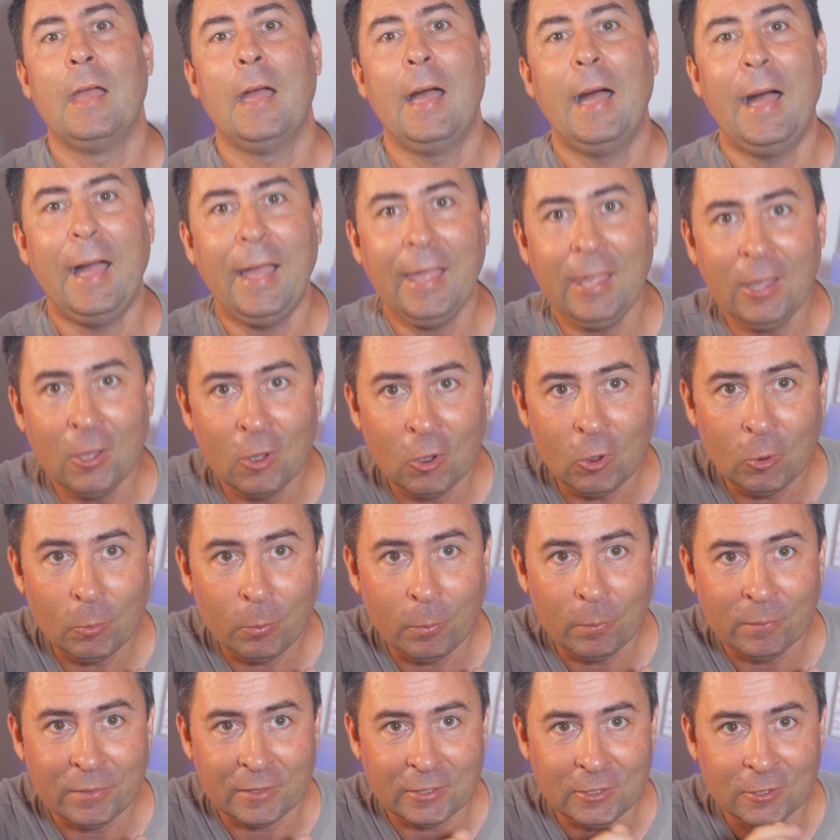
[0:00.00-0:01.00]
I
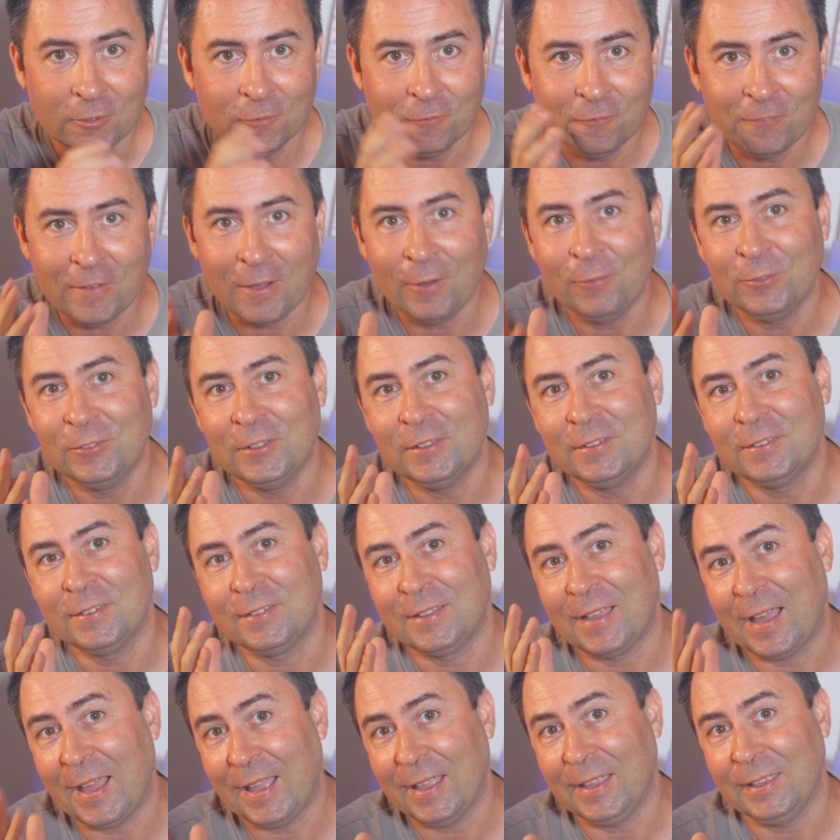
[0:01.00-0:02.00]
hope that you found this
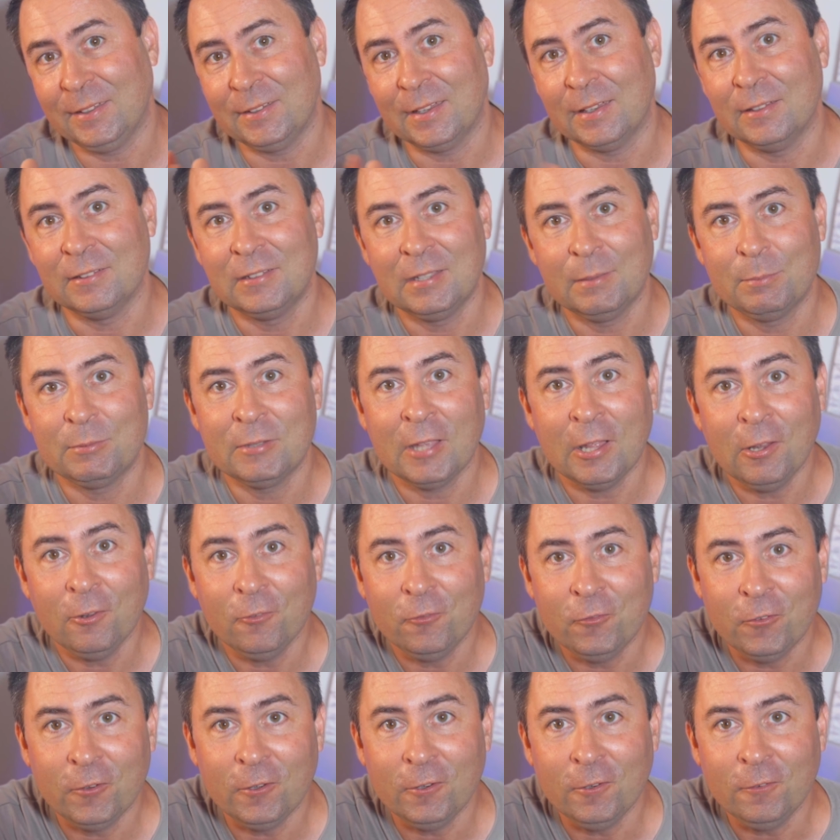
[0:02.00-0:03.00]
guide and tips
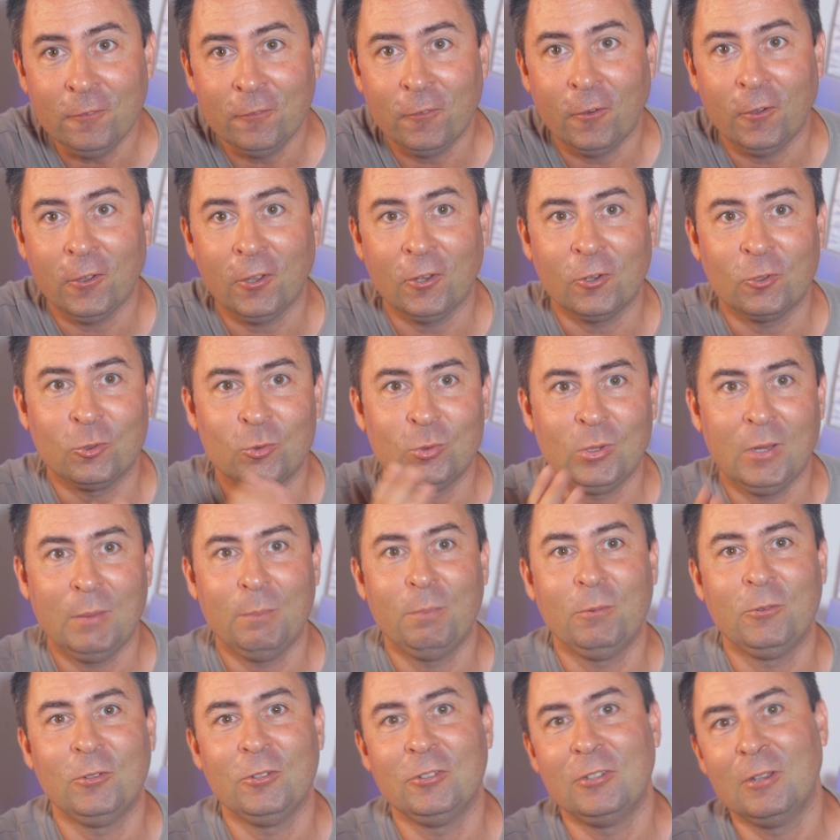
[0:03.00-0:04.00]
helpful for your
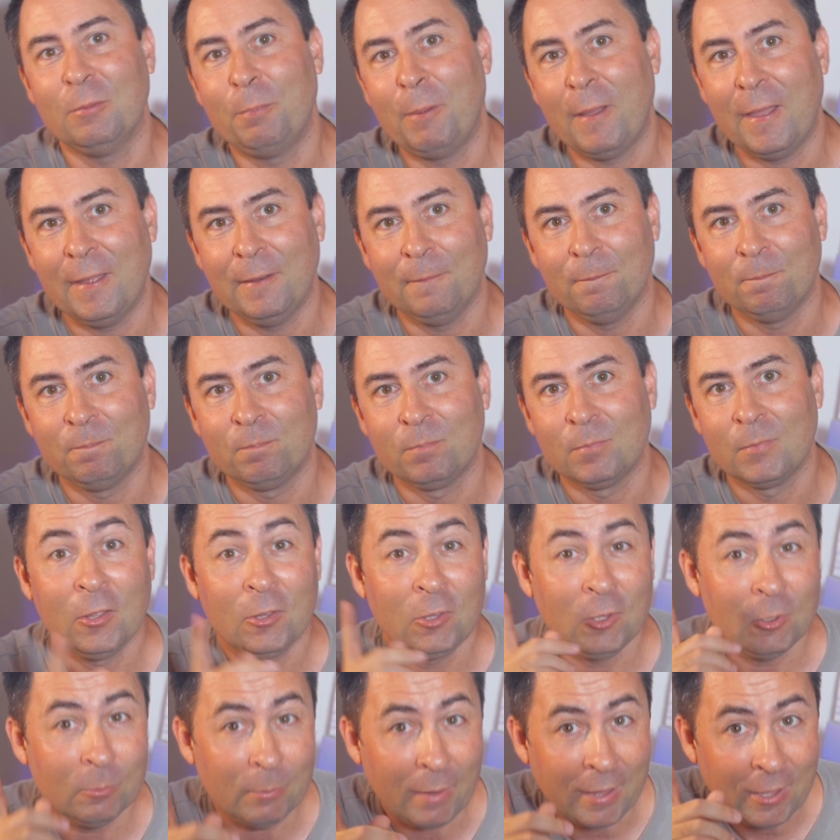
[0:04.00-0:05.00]
trip to Japan.
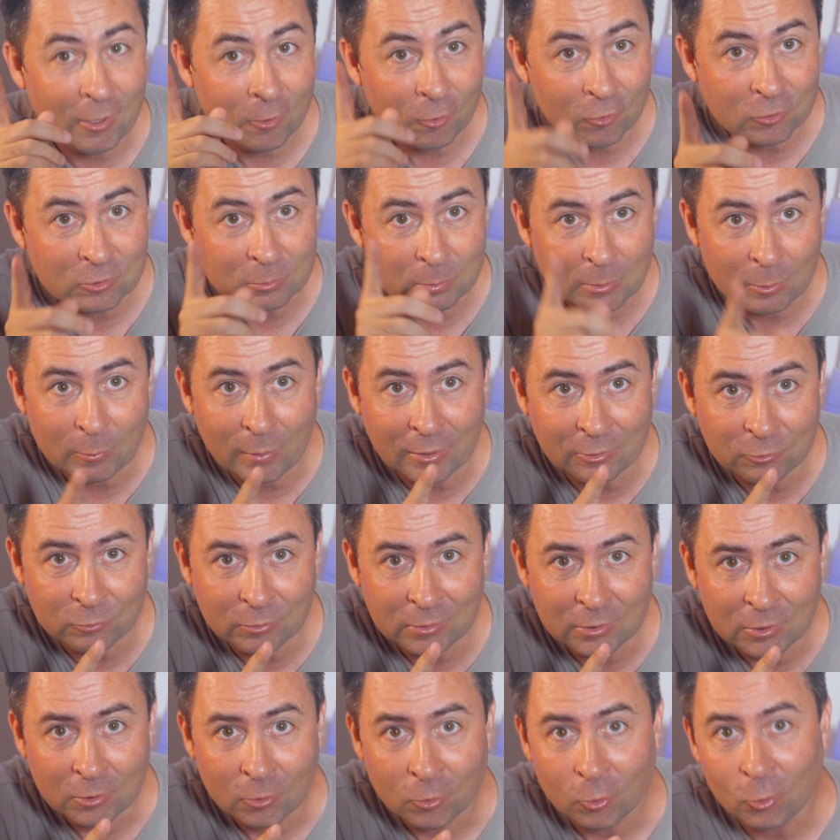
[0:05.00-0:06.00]
You might also be
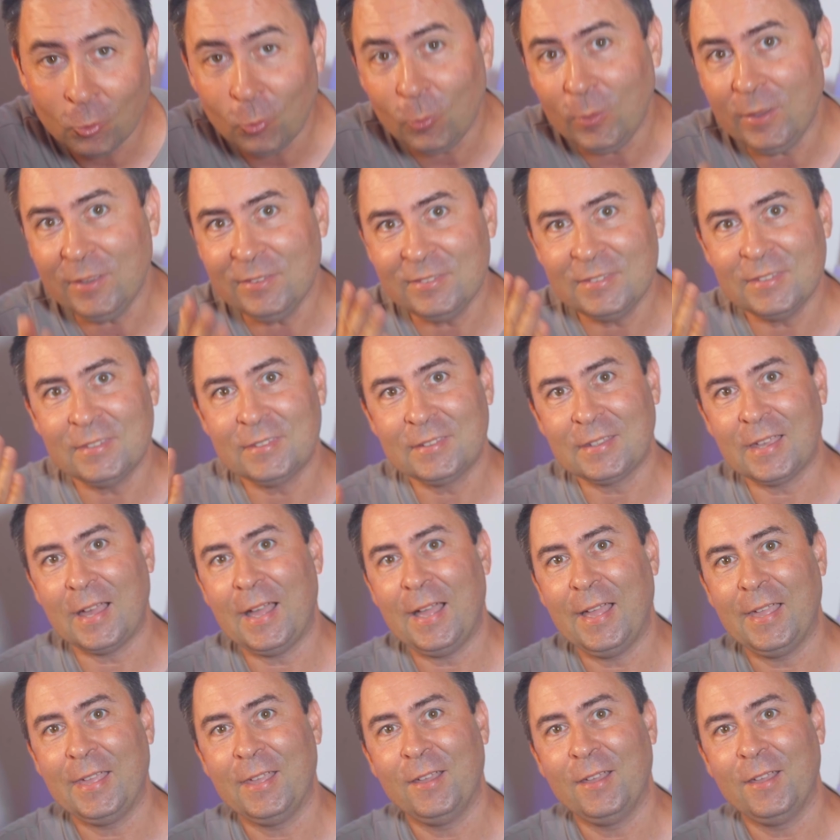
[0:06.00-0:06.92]
wondering, who is this guy?